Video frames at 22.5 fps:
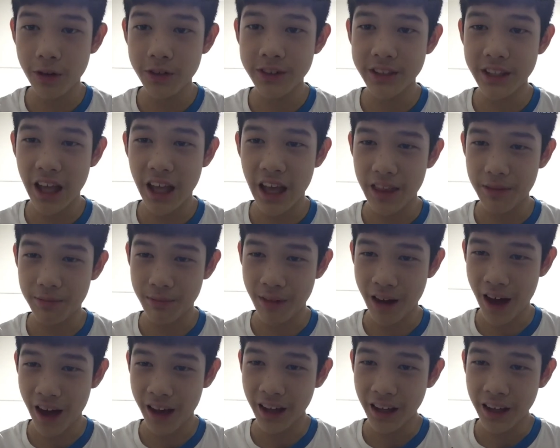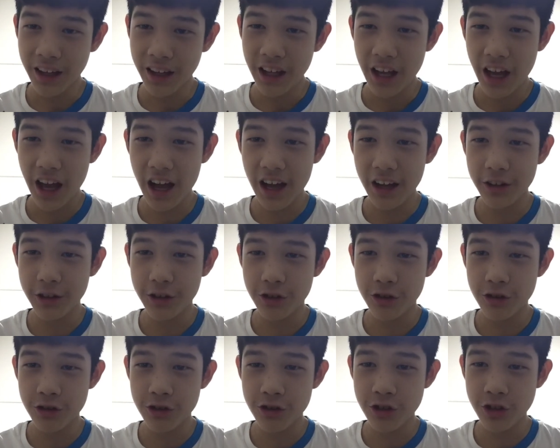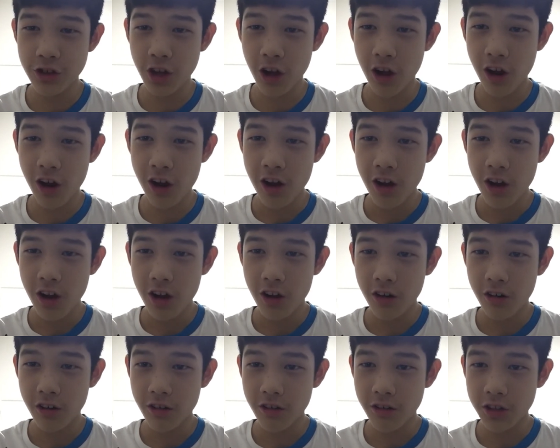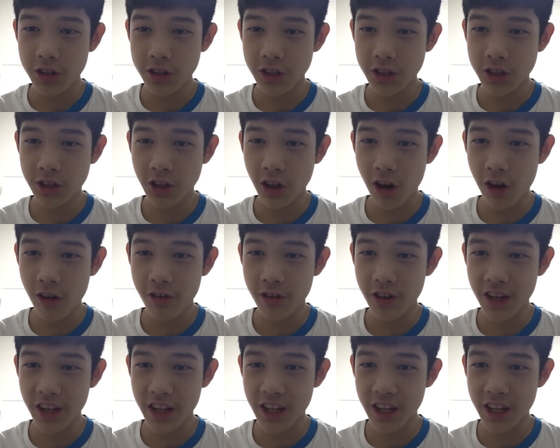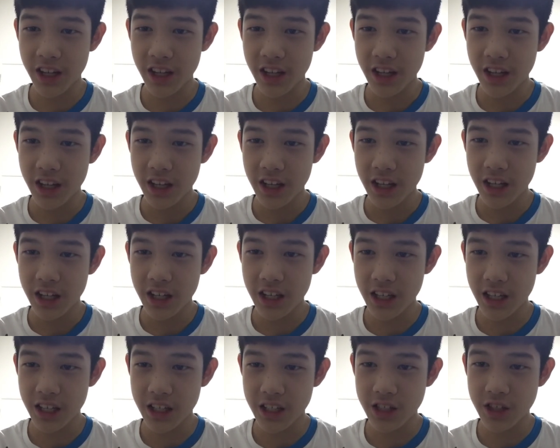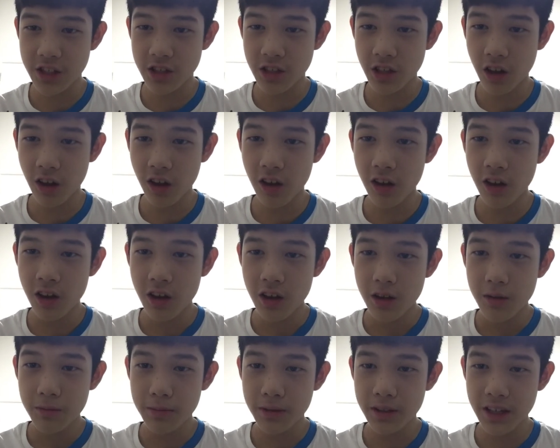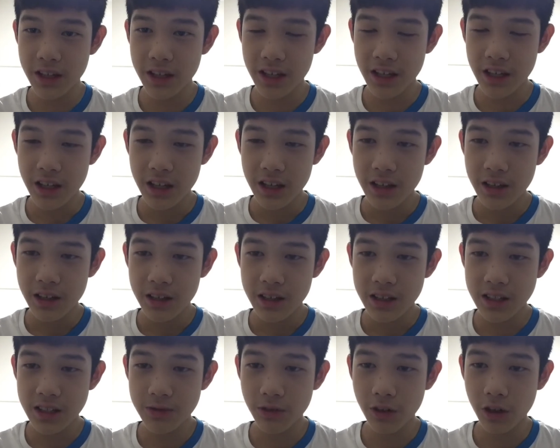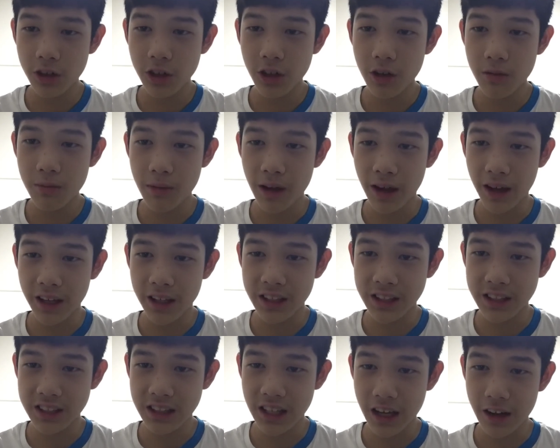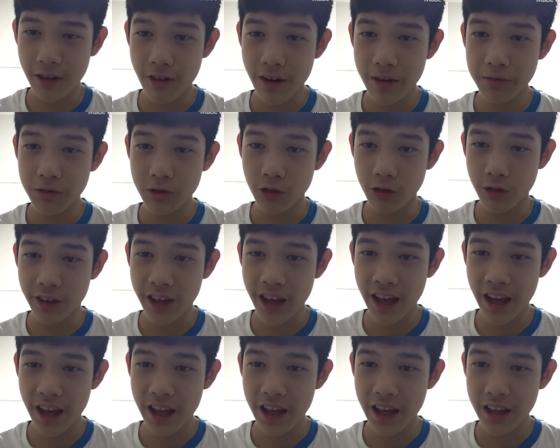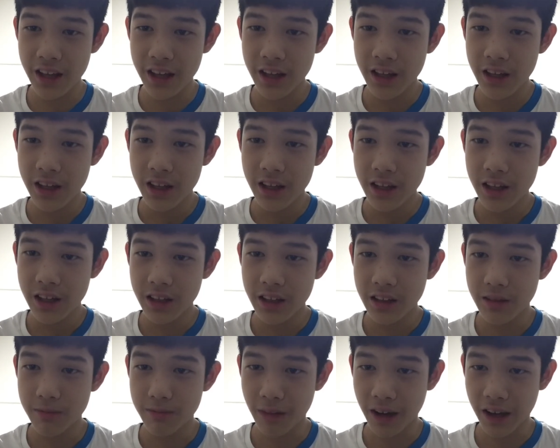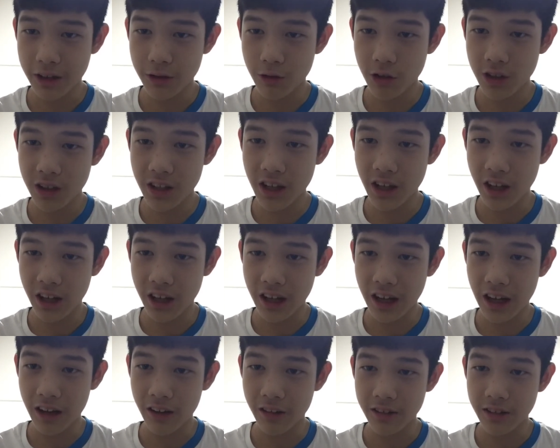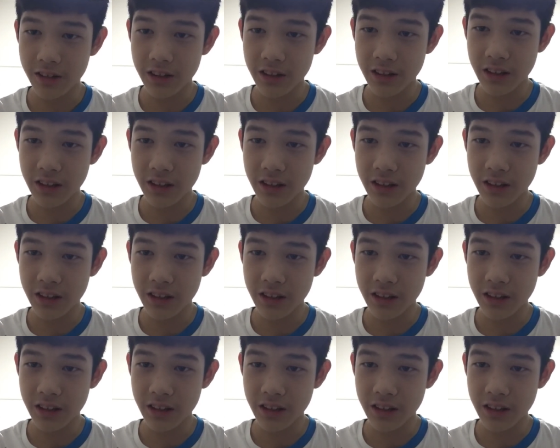posted at my IG story. So please follow my Instagram to get my Twitter account,